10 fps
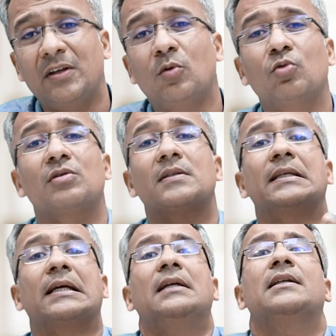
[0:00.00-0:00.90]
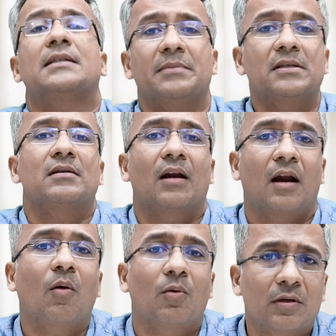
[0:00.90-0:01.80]
we go to second semester
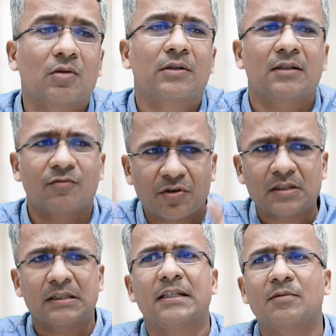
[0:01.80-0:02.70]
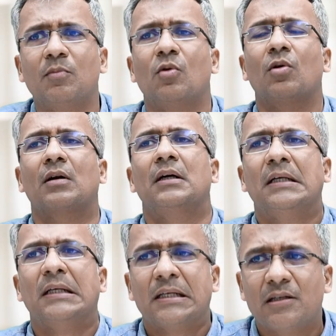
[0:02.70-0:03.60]
now, so this first is more
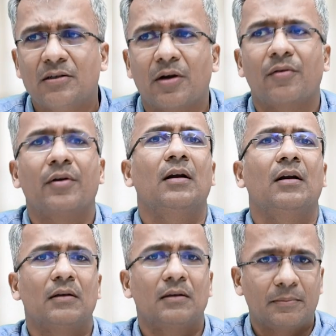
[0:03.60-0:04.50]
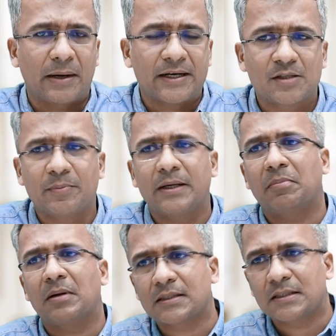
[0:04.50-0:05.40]
general management
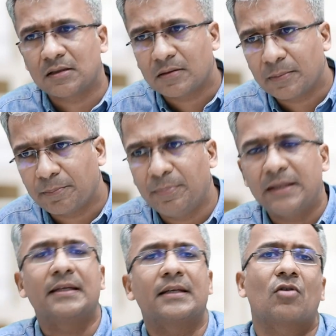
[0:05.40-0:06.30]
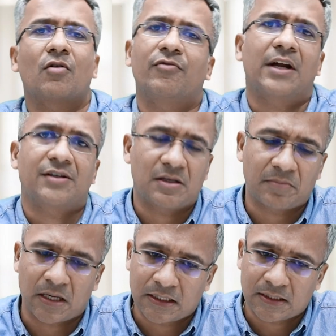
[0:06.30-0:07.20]
plus basics of financial
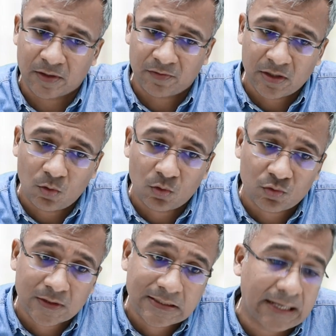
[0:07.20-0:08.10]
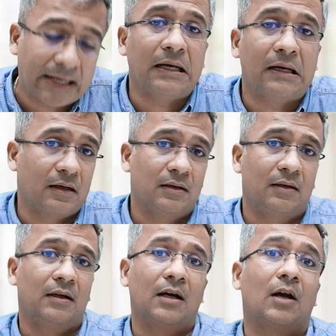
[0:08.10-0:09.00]
markets. But we go to second,
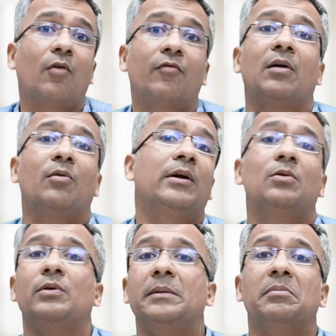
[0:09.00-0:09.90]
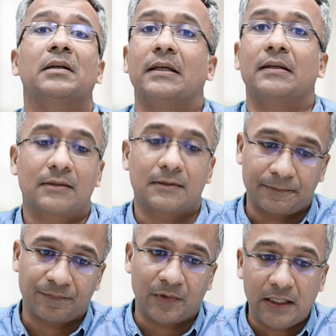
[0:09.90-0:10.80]
now we are going to deeper things,
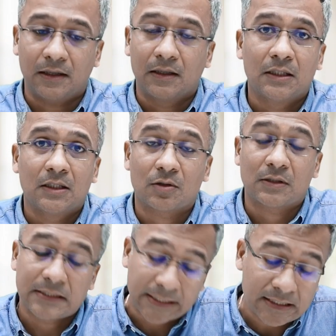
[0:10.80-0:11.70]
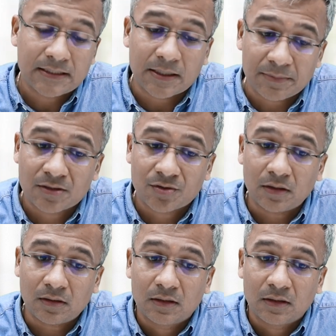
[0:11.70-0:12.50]
right? So second semester,